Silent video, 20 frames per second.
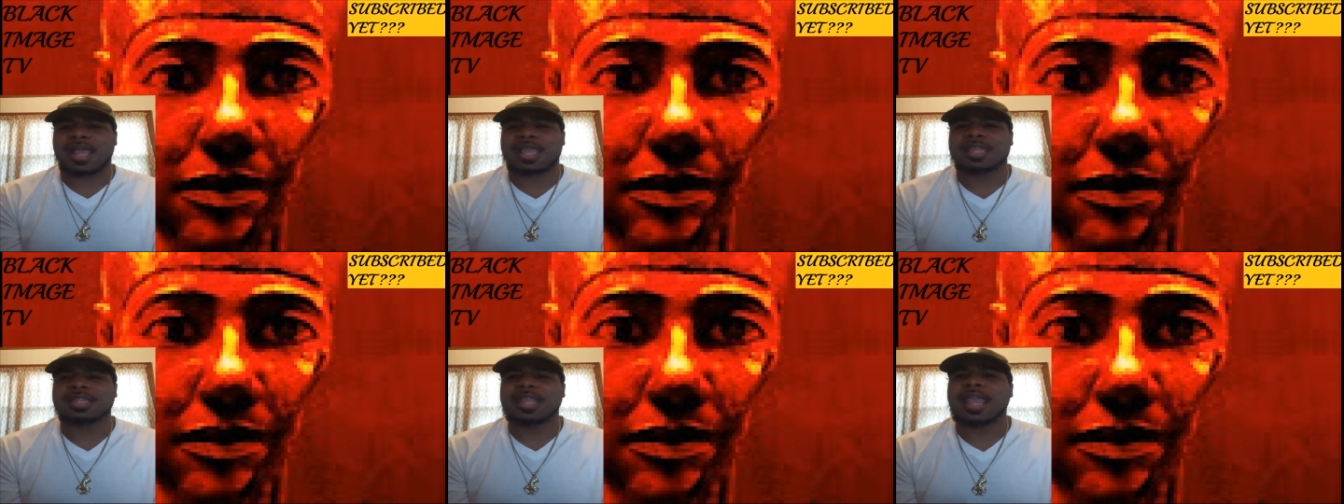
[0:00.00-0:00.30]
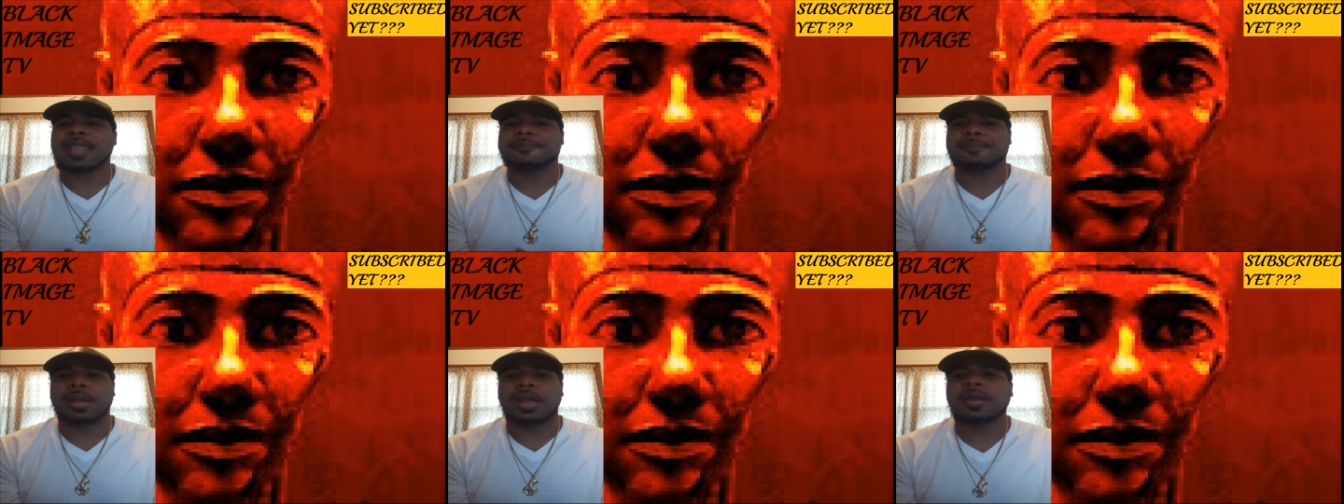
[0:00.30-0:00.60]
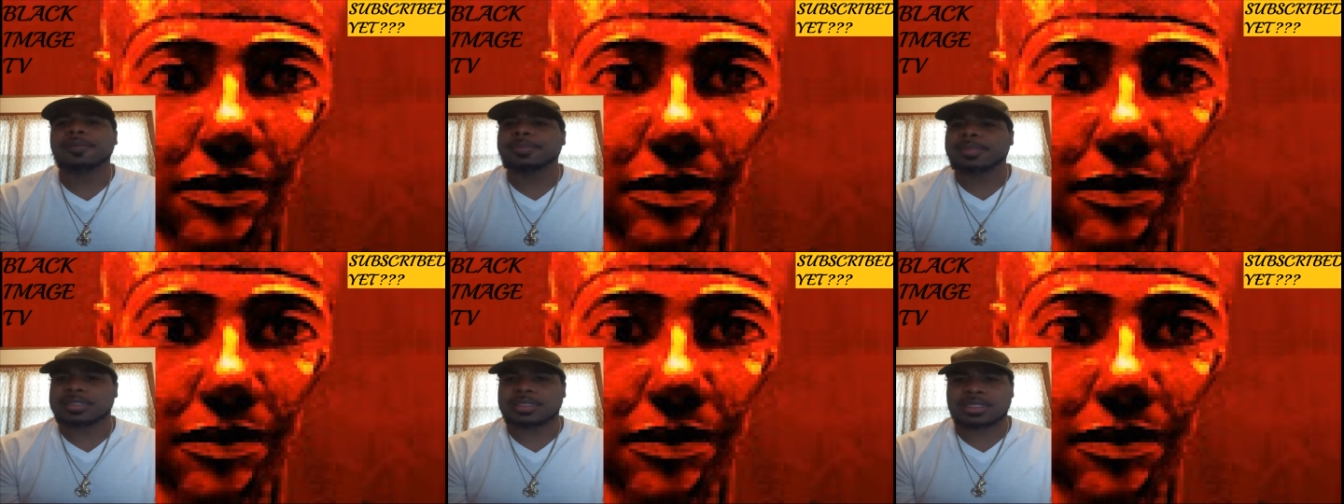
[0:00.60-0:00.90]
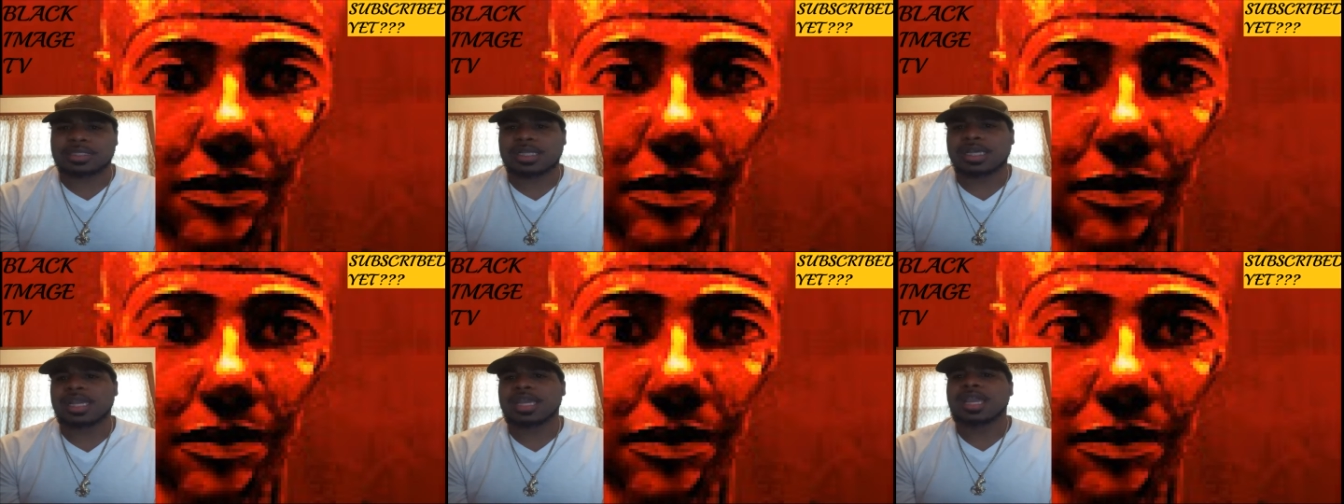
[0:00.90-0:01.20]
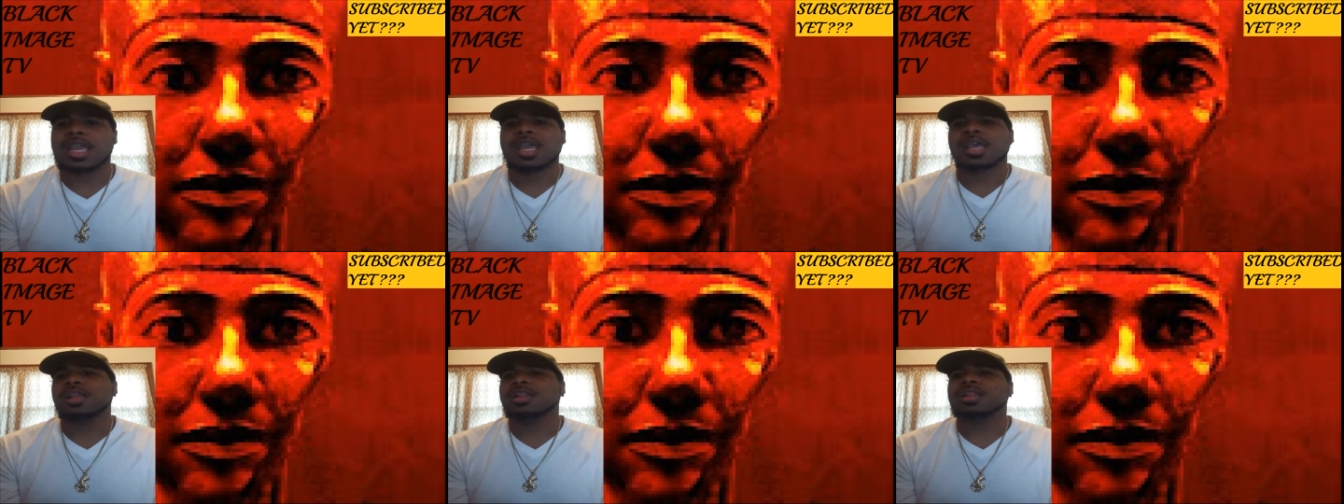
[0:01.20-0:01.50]
they purposely
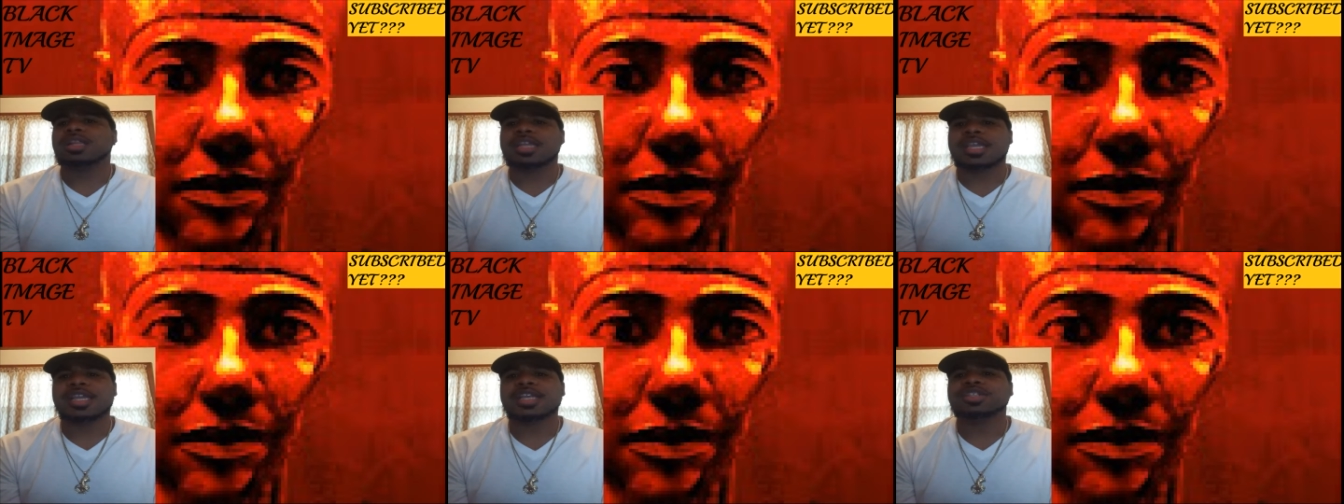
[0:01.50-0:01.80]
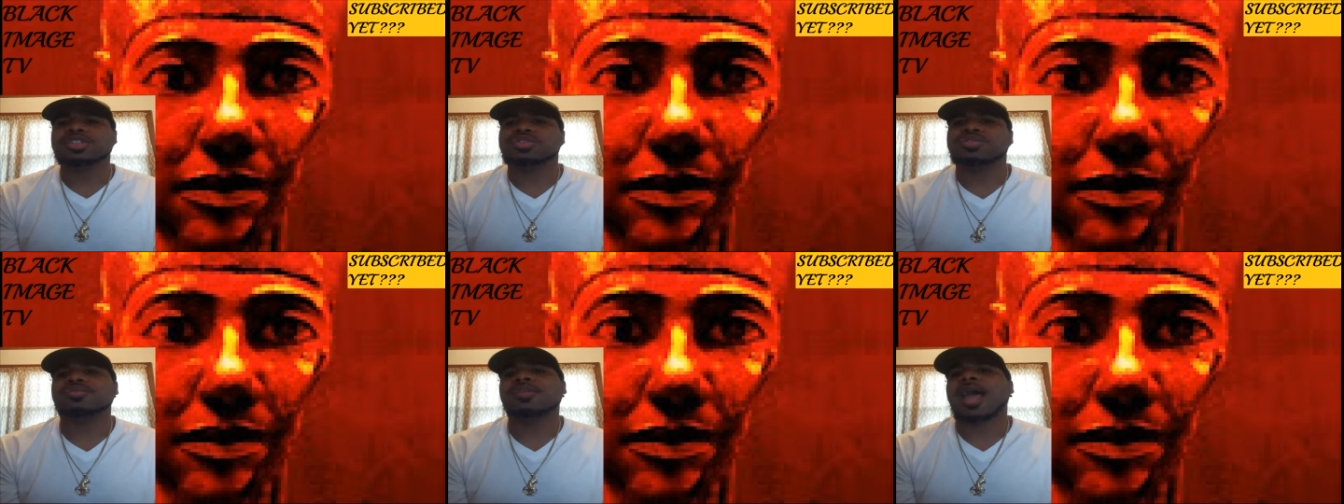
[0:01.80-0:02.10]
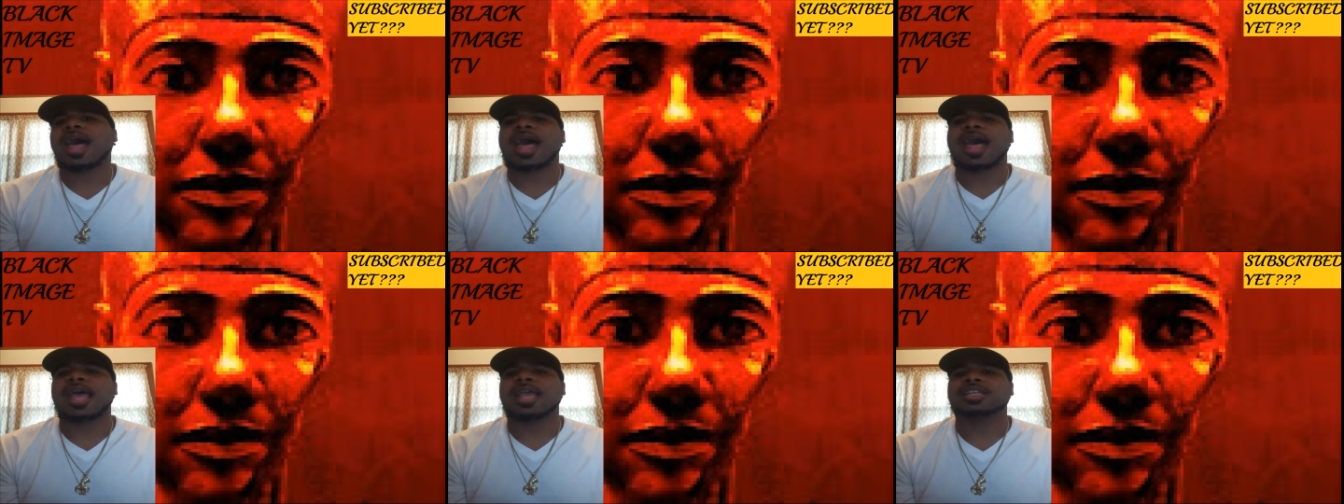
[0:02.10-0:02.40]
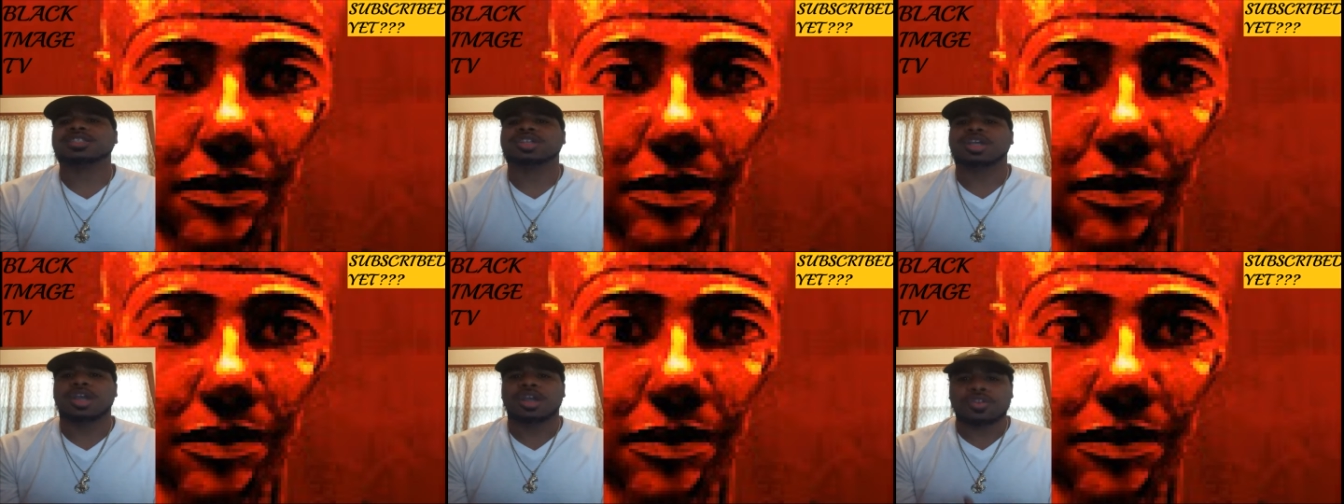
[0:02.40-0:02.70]
lead you guys